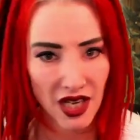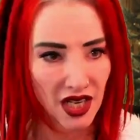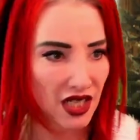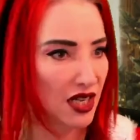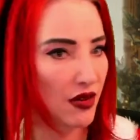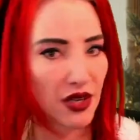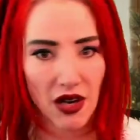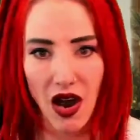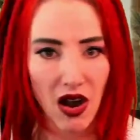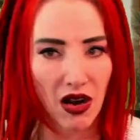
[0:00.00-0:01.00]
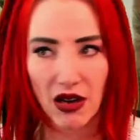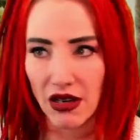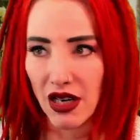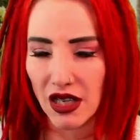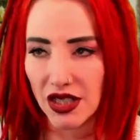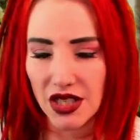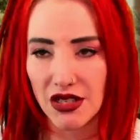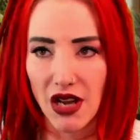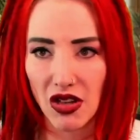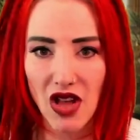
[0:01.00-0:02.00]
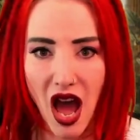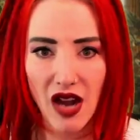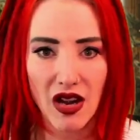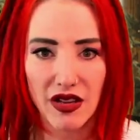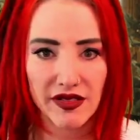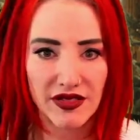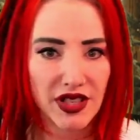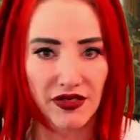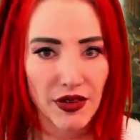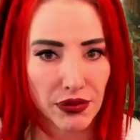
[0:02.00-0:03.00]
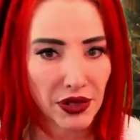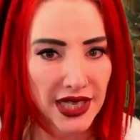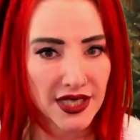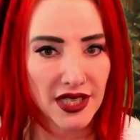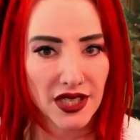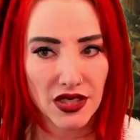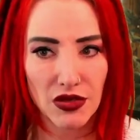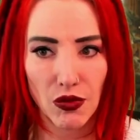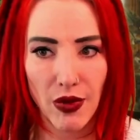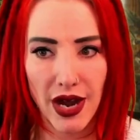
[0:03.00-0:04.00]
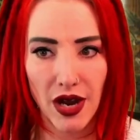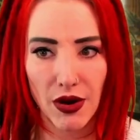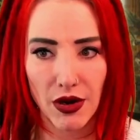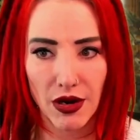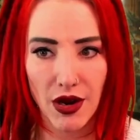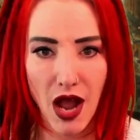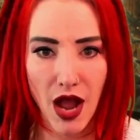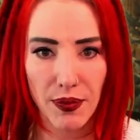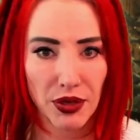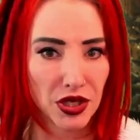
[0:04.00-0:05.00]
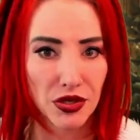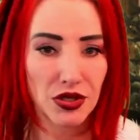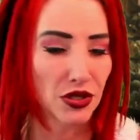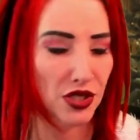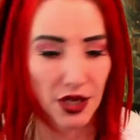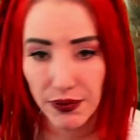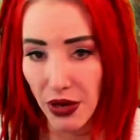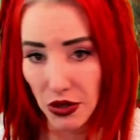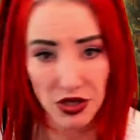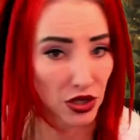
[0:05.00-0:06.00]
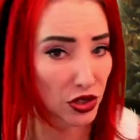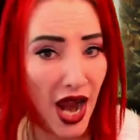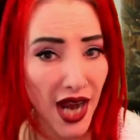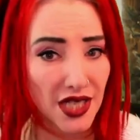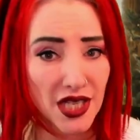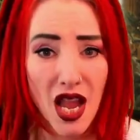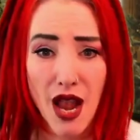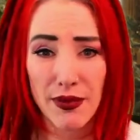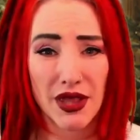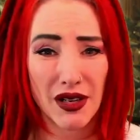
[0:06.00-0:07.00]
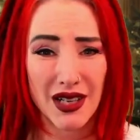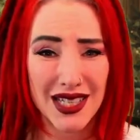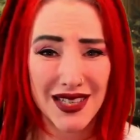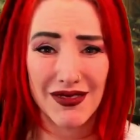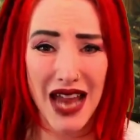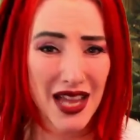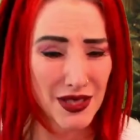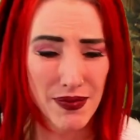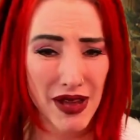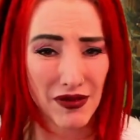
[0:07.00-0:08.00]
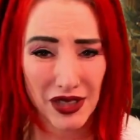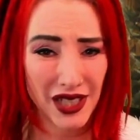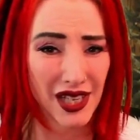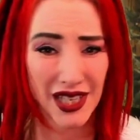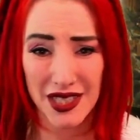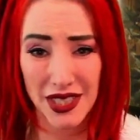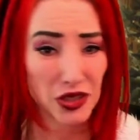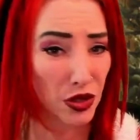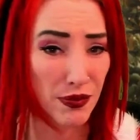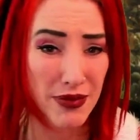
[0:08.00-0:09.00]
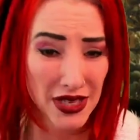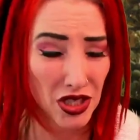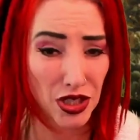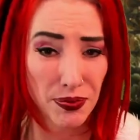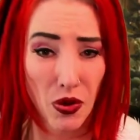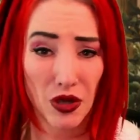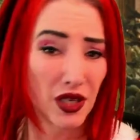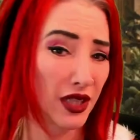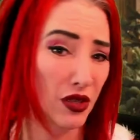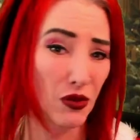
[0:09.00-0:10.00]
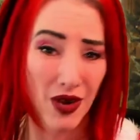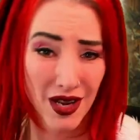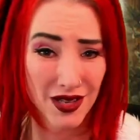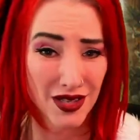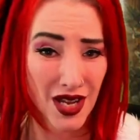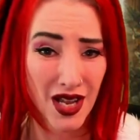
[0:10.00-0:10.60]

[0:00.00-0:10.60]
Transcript: there are just a lot of different places where producers can post their tracks, but there hasn't been really a central message board like there was